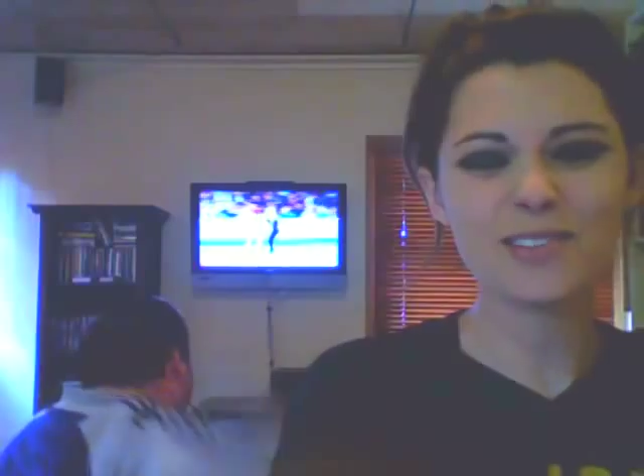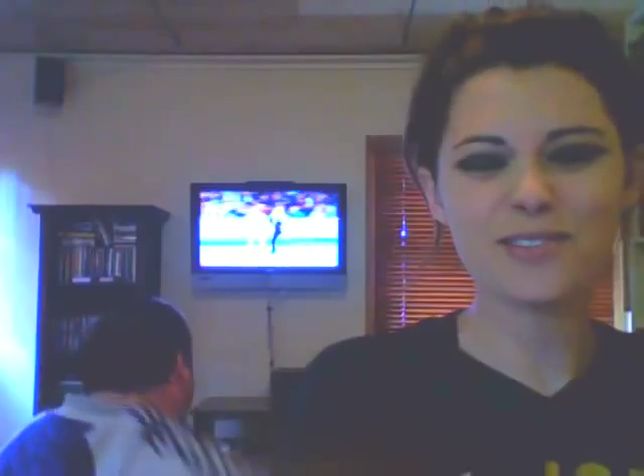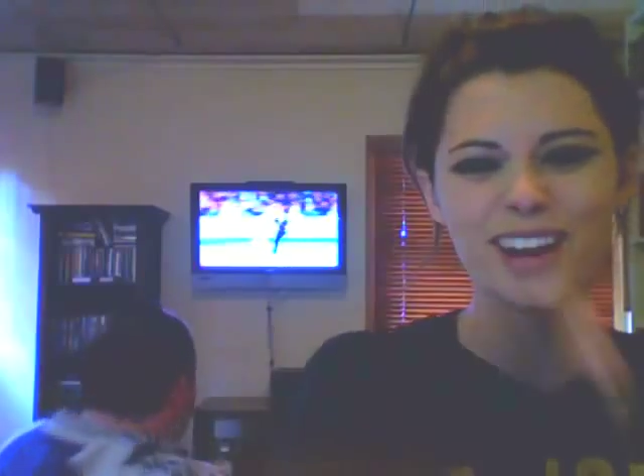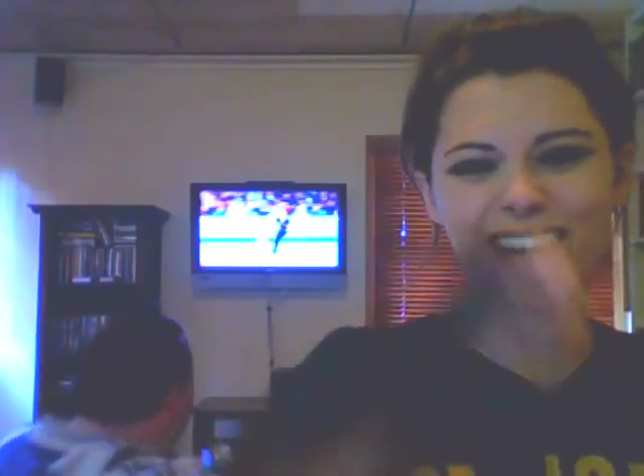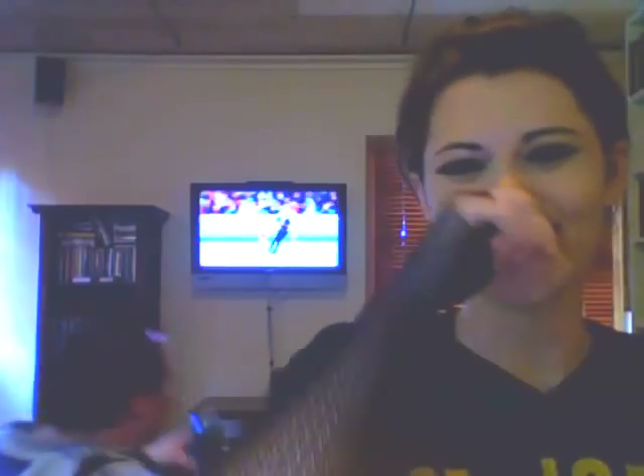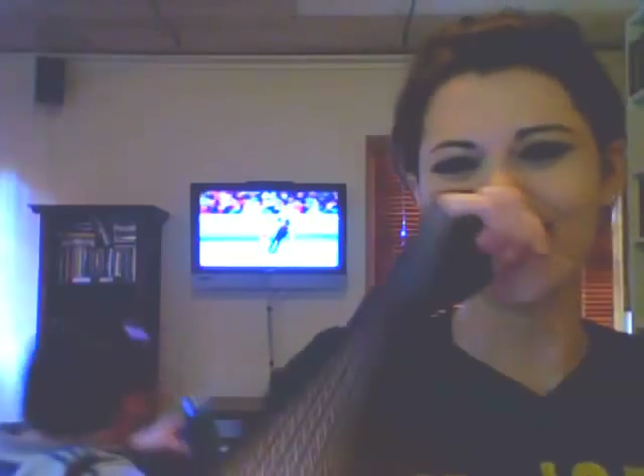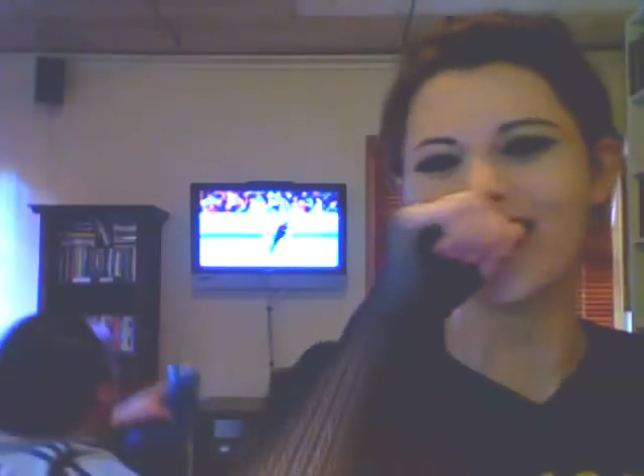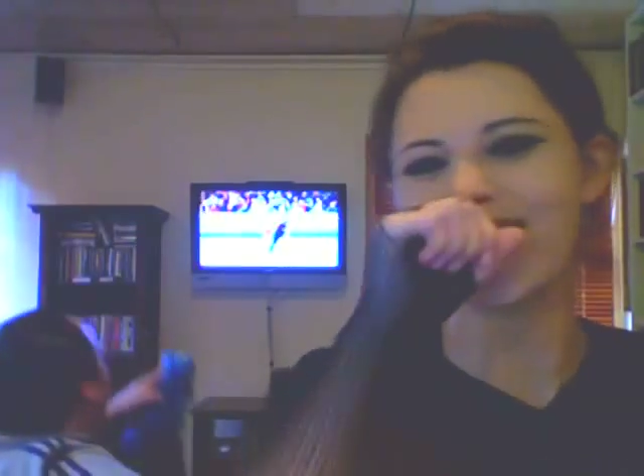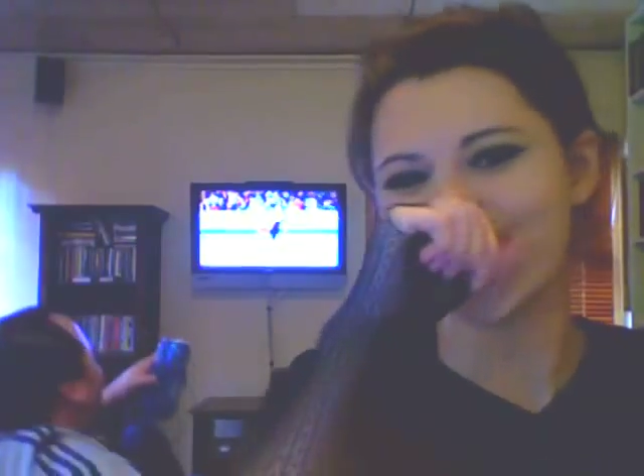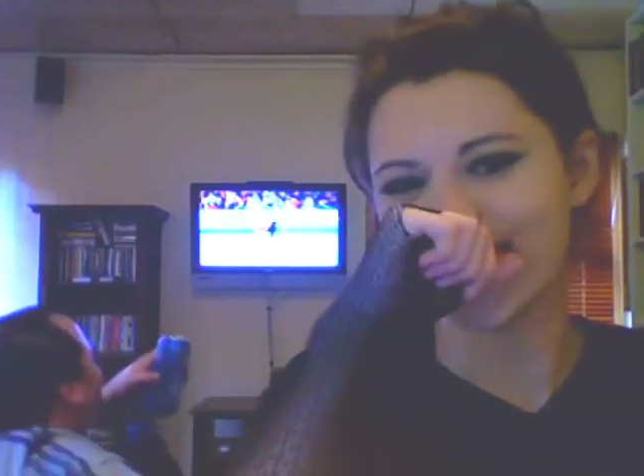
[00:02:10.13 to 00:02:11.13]
Fucking
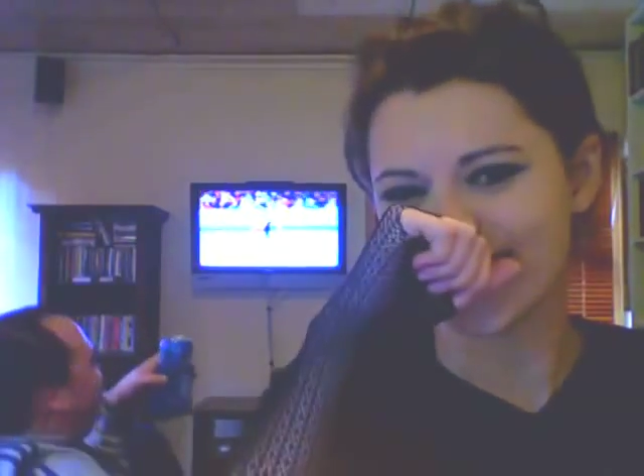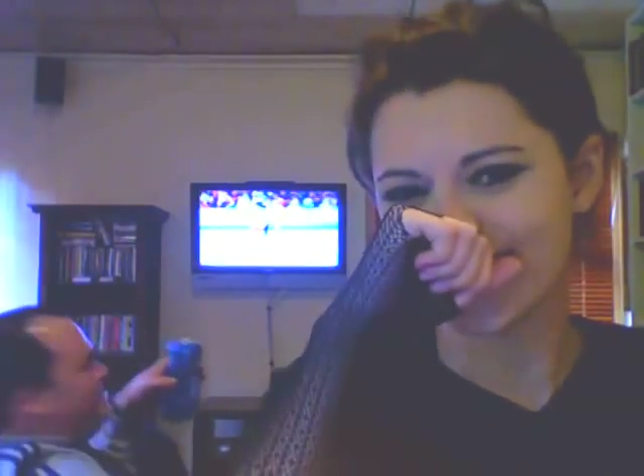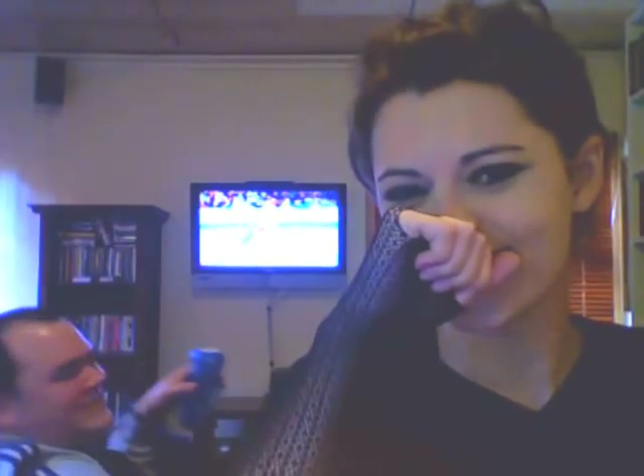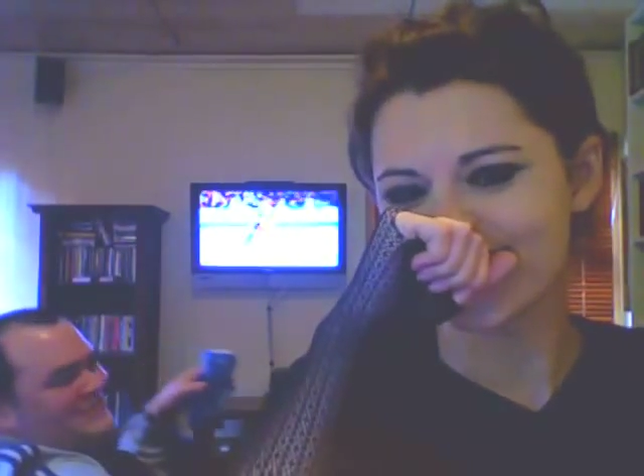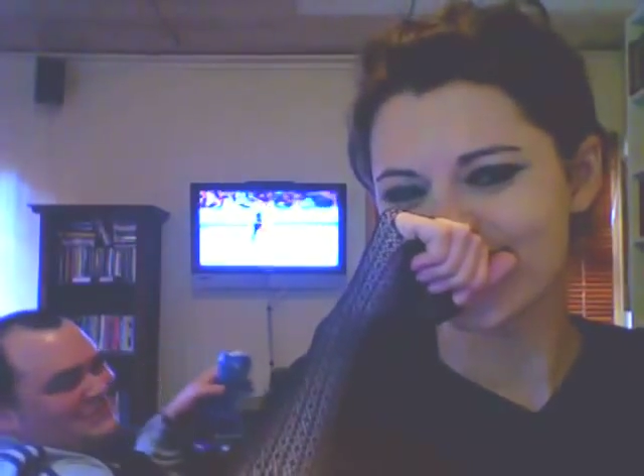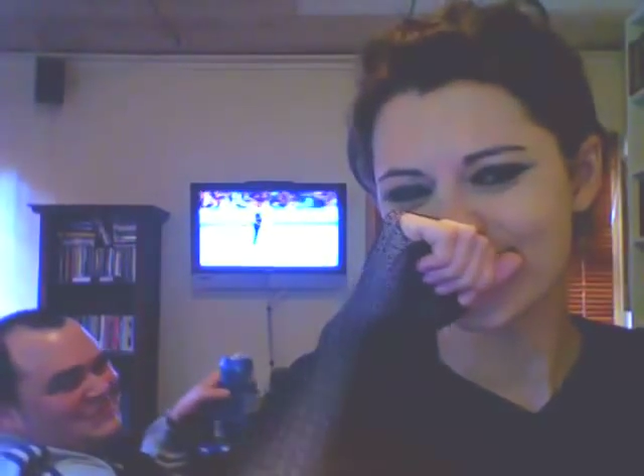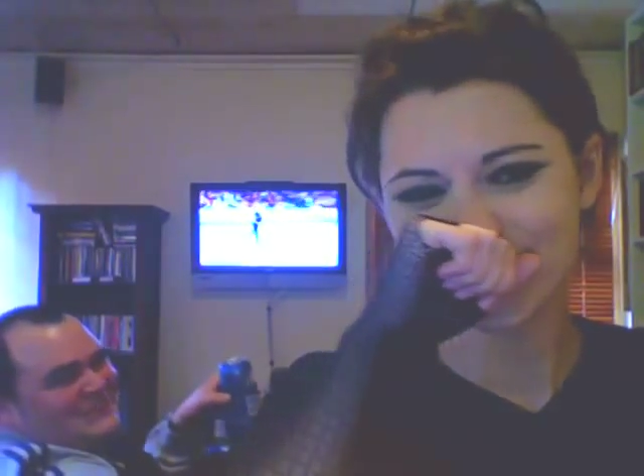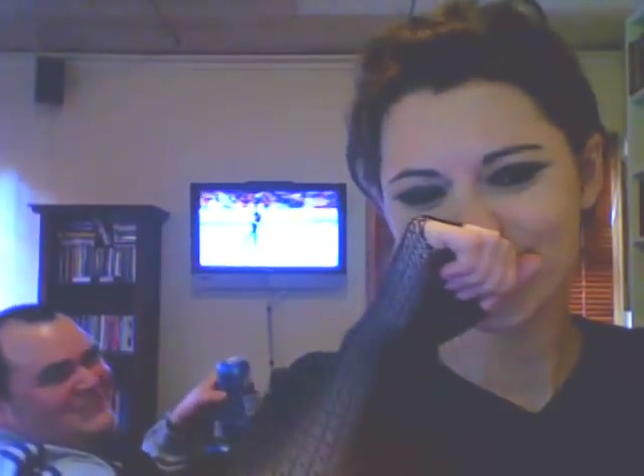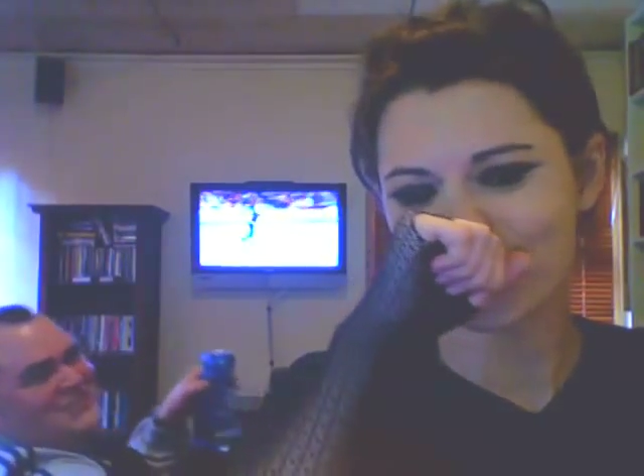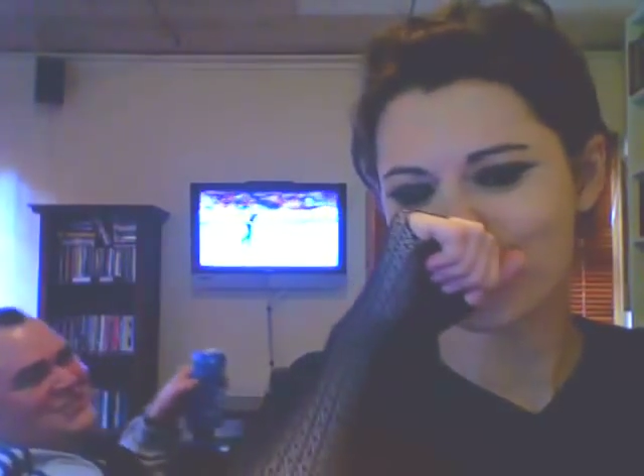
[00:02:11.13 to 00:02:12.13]
idiot. Stupid,
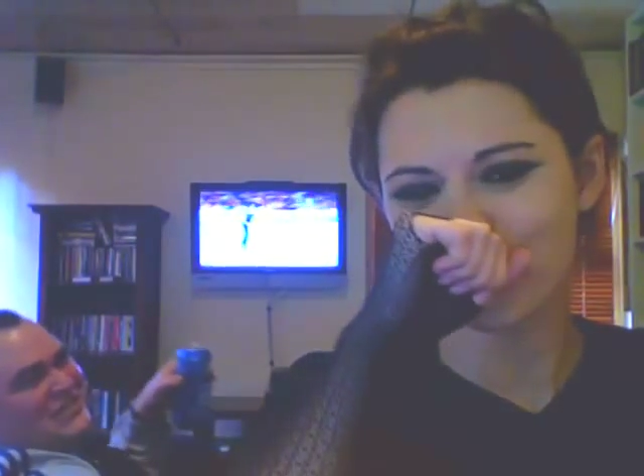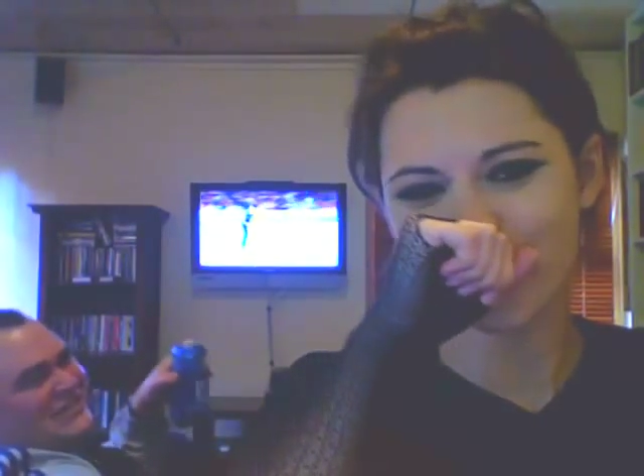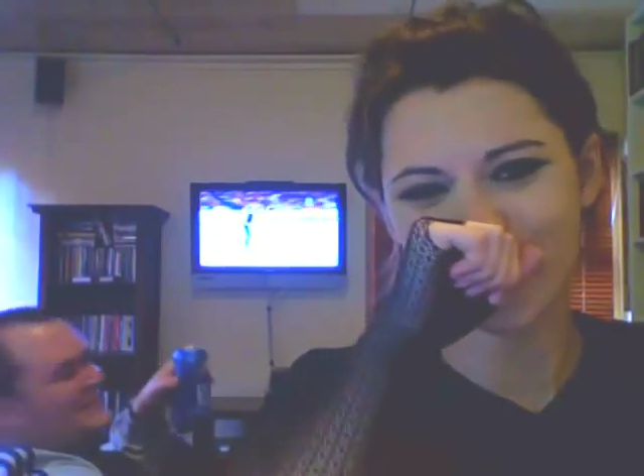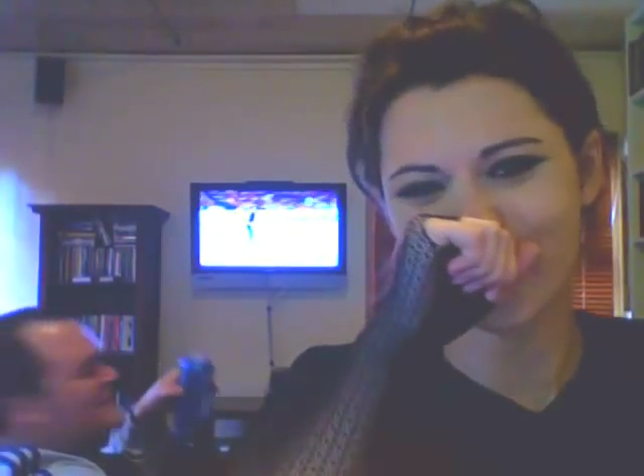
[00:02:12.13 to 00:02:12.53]
Stupid. shit.